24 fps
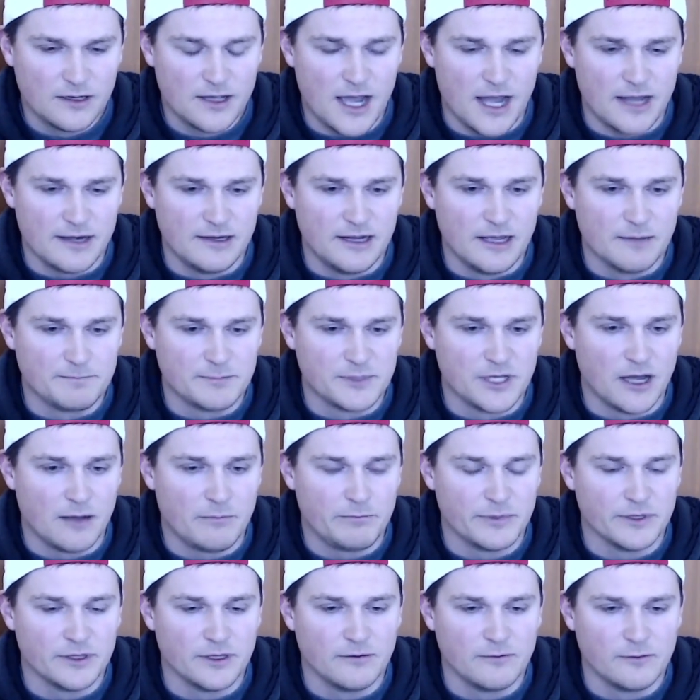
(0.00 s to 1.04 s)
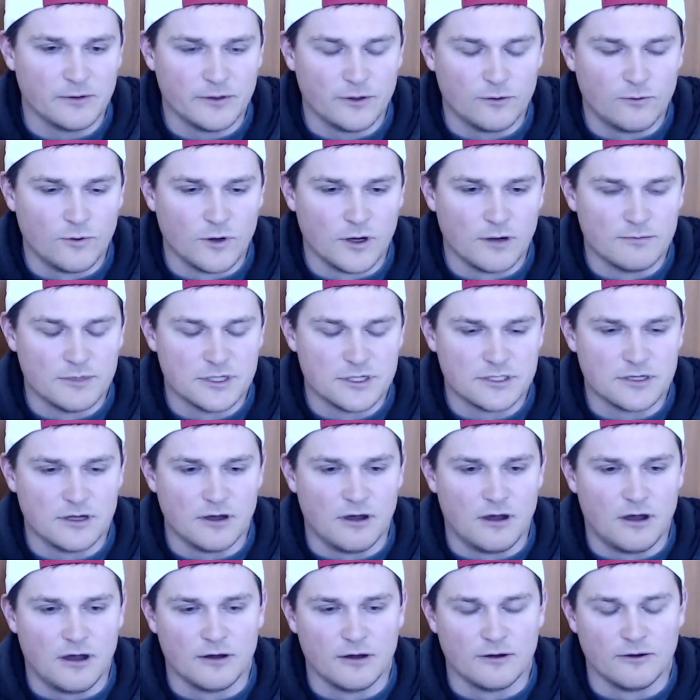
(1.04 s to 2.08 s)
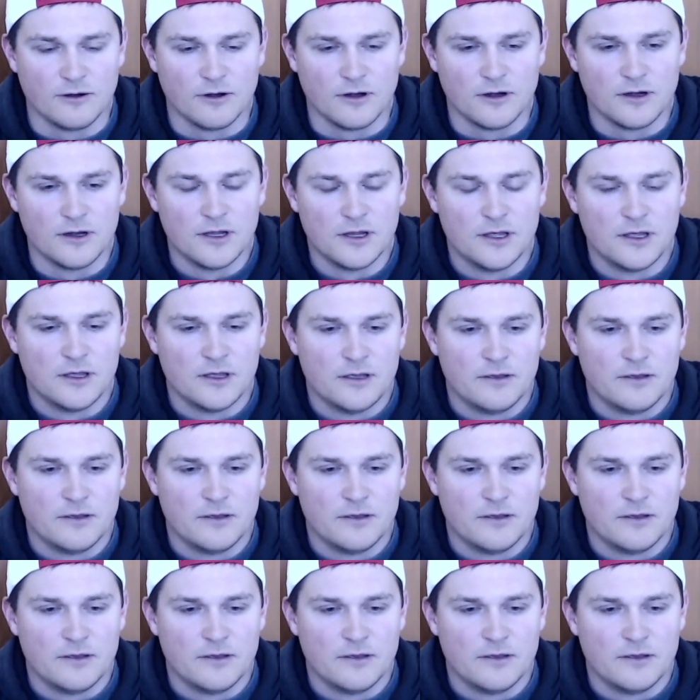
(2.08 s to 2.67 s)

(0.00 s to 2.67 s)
got nipped up and the worm is gone, or